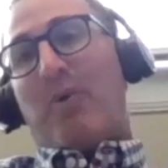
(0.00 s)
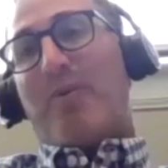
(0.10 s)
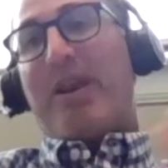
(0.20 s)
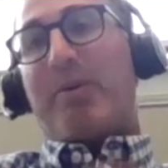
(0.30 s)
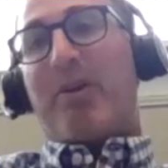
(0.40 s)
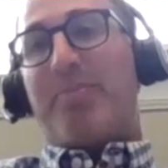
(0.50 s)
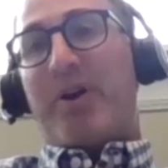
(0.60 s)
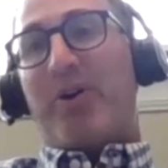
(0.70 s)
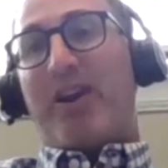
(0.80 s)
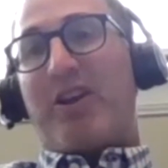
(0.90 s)
We've been able to
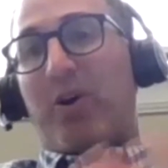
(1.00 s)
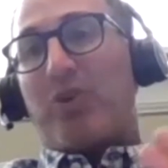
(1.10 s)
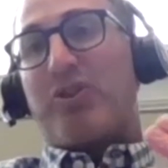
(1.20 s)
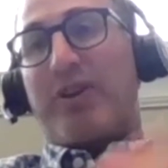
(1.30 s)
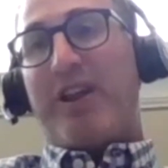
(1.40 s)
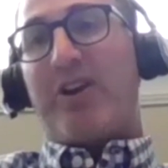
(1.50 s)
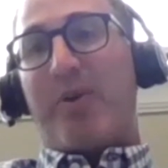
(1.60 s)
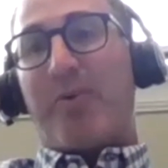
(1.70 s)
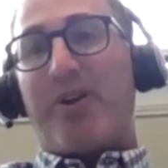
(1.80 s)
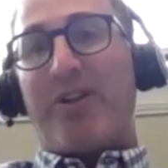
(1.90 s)
build a culture here
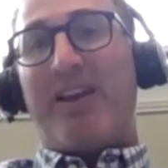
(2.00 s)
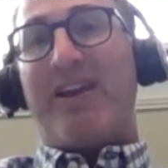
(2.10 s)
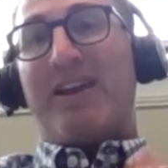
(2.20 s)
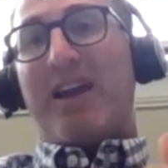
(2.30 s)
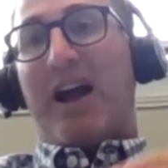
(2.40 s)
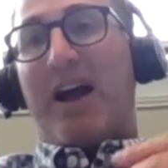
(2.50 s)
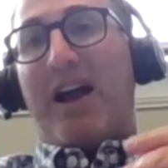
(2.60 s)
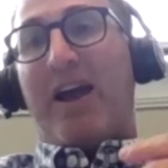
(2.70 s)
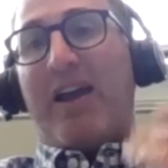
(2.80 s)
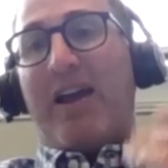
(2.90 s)
that really
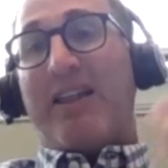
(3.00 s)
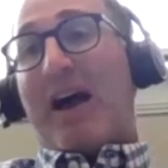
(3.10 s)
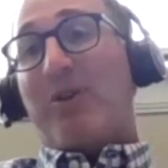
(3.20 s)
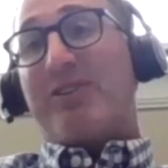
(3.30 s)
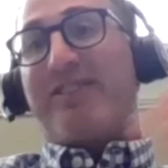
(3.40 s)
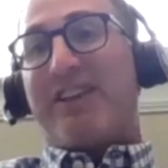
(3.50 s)
allows us to